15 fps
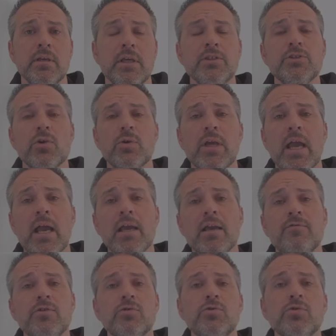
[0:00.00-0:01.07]
It's okay
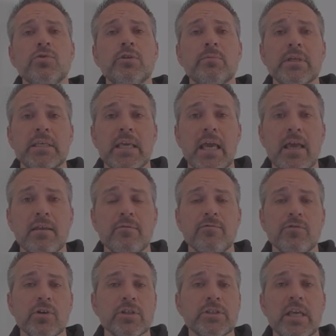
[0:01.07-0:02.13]
if you do them again,
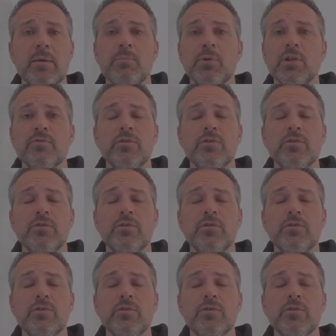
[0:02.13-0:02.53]
for example,